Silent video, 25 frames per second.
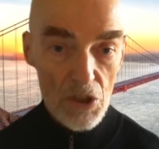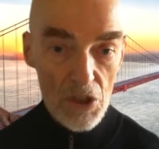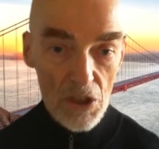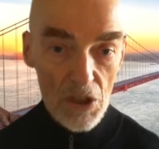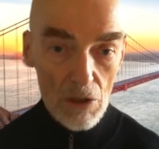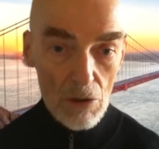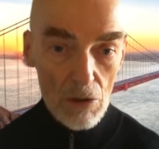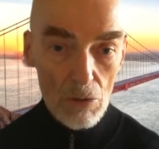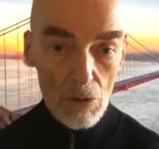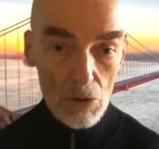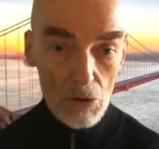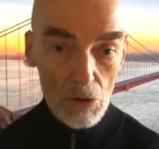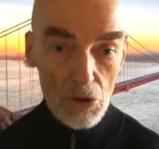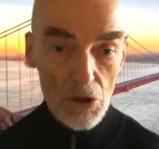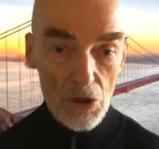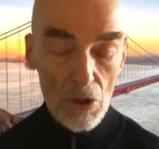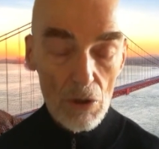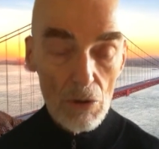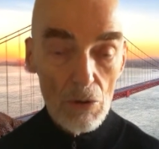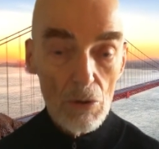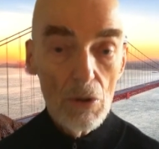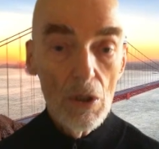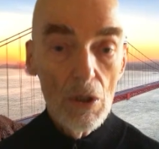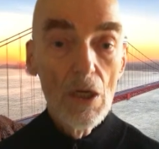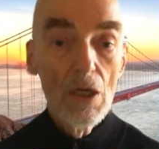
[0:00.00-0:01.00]
year or
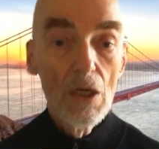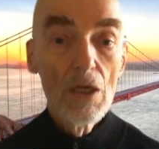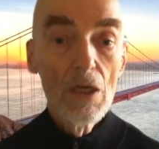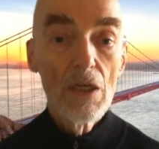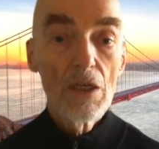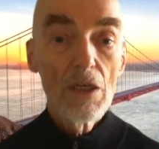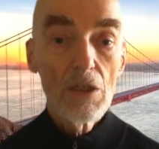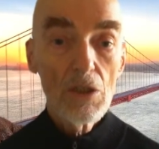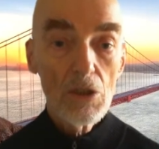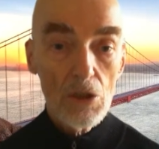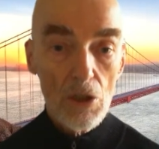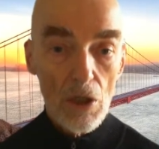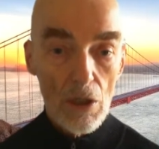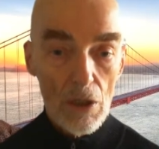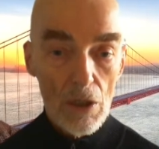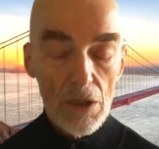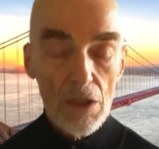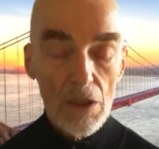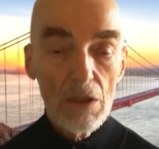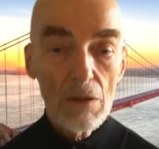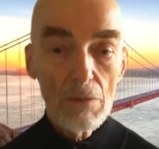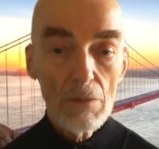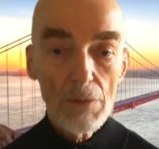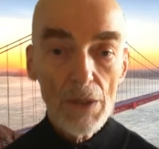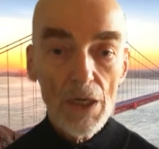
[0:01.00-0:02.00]
so in
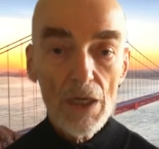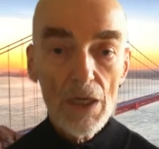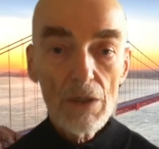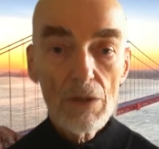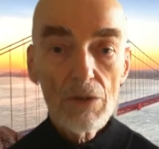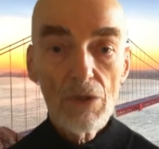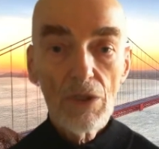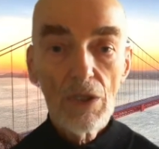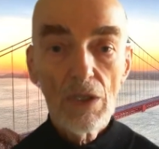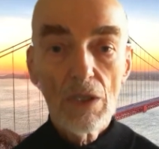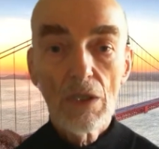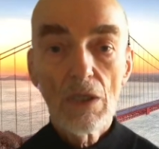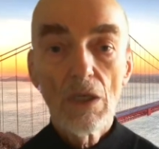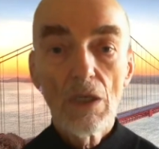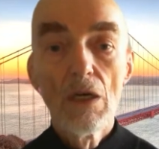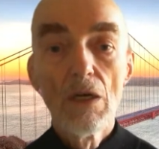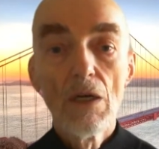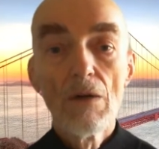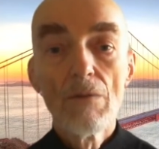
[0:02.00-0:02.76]
talking about the